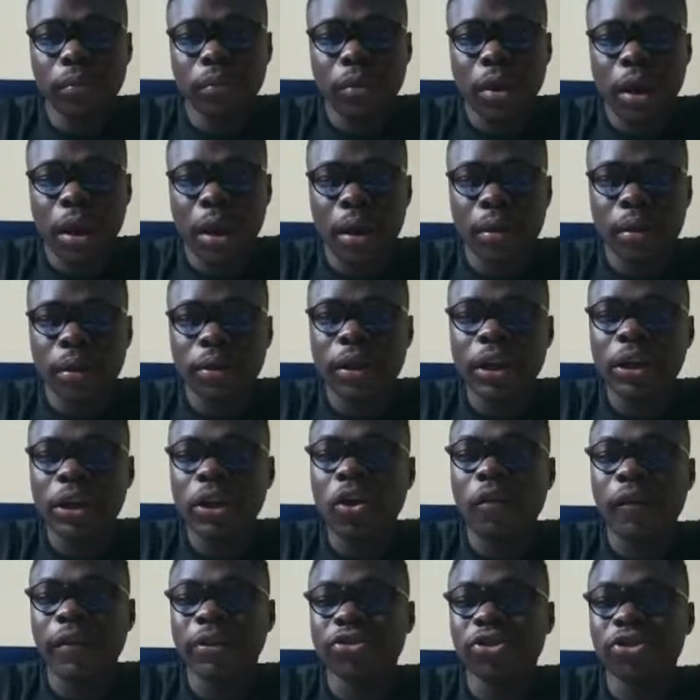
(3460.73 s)
Yeah, take
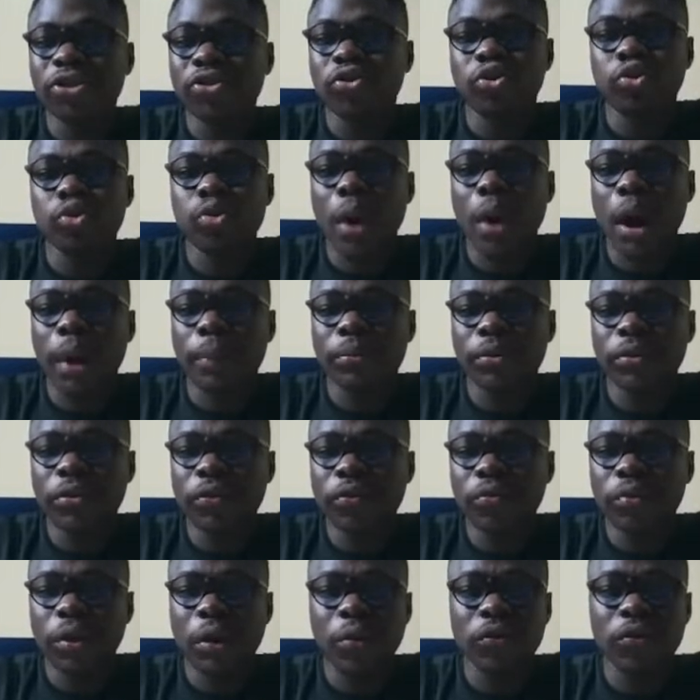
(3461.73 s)
the conversation to Swapped.
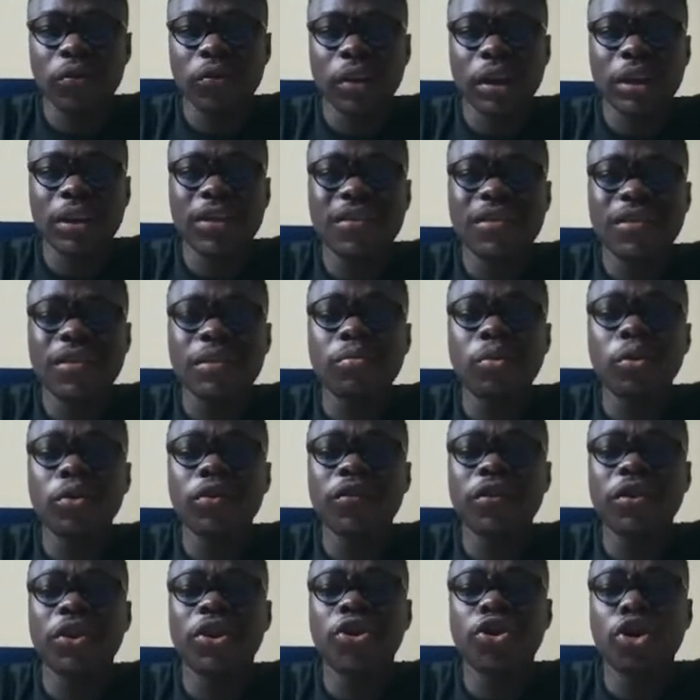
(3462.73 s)
This is what you want to do. This is the
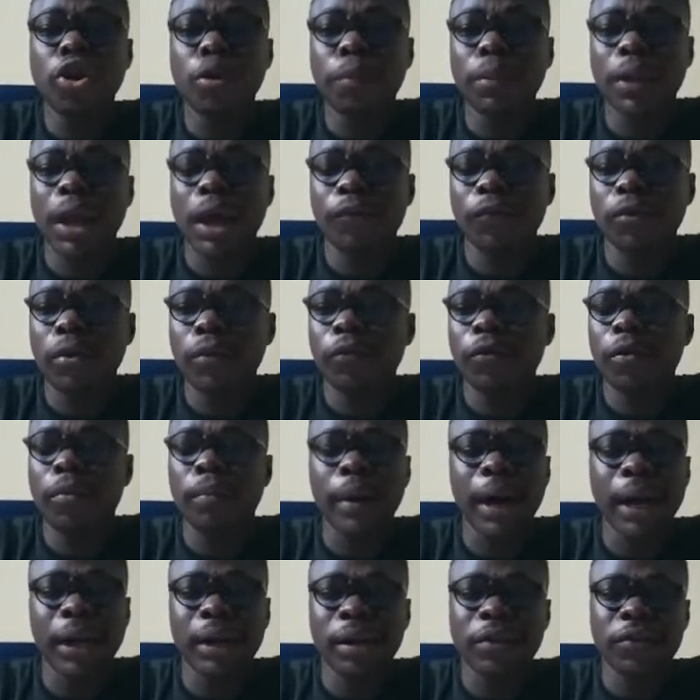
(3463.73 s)
most secure platform for
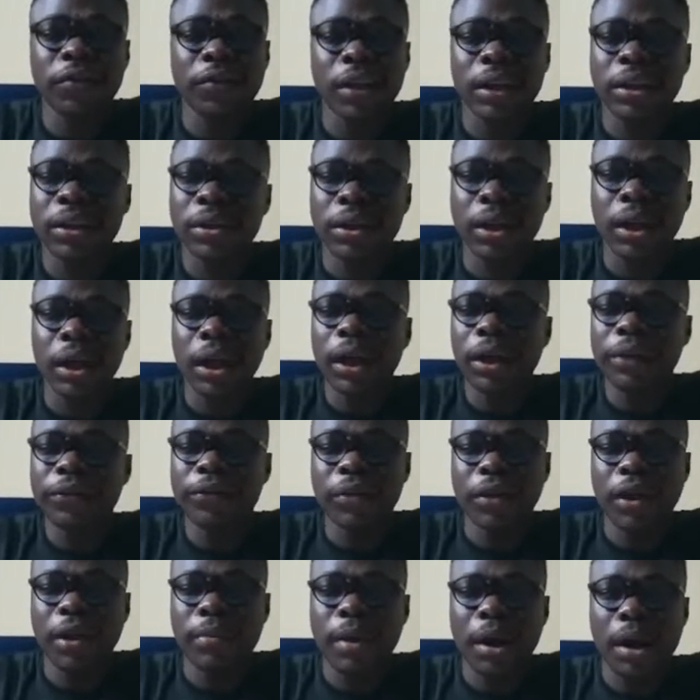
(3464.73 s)
buying and selling
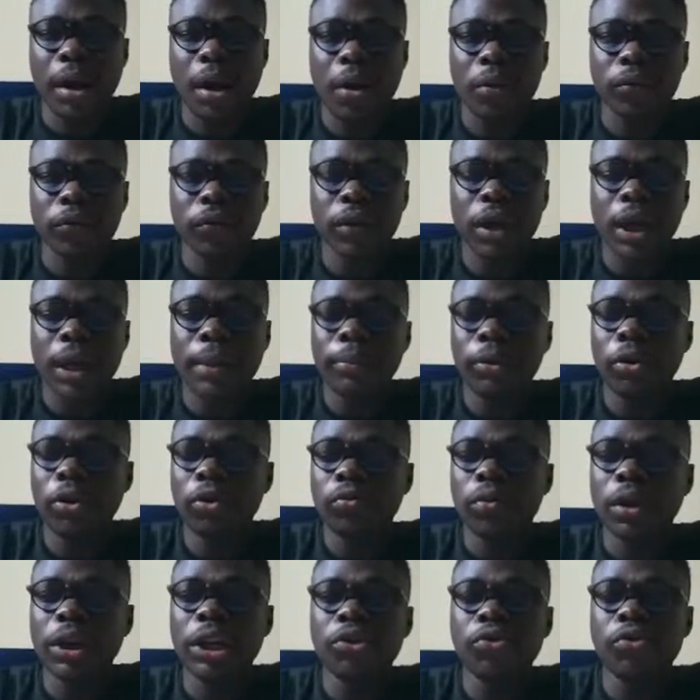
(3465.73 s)
Instagram accounts
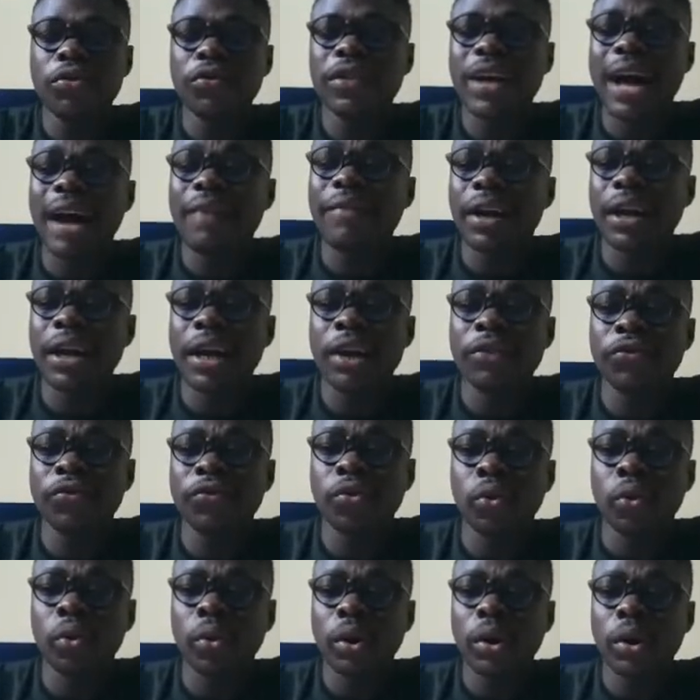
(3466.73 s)
because what they do is they have an
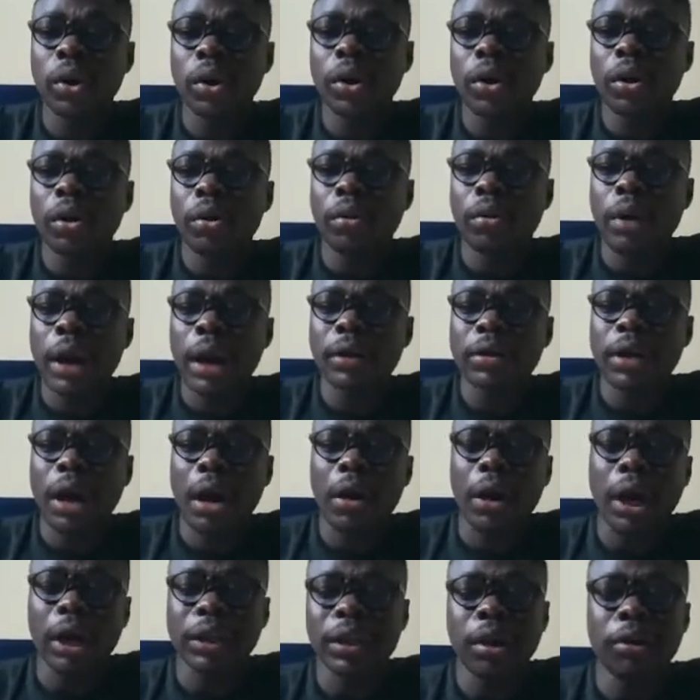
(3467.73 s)
escrow, right?
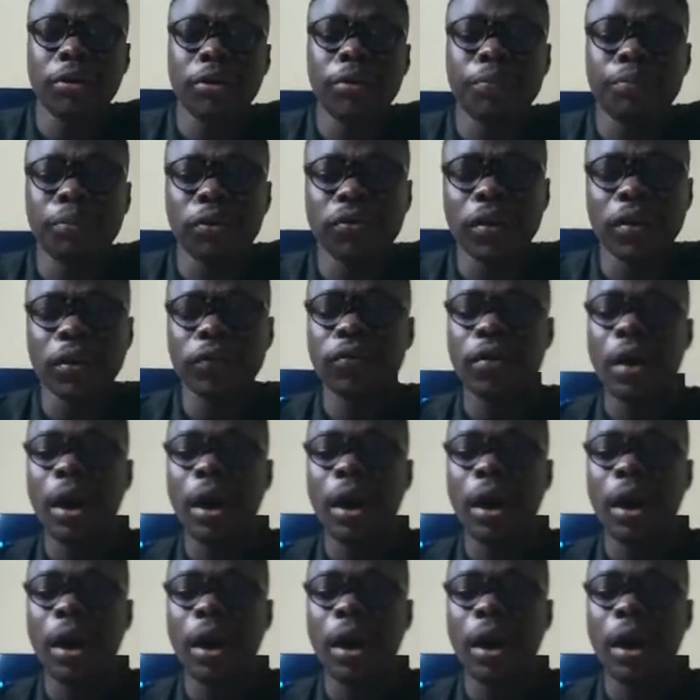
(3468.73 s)
I can tell you the process.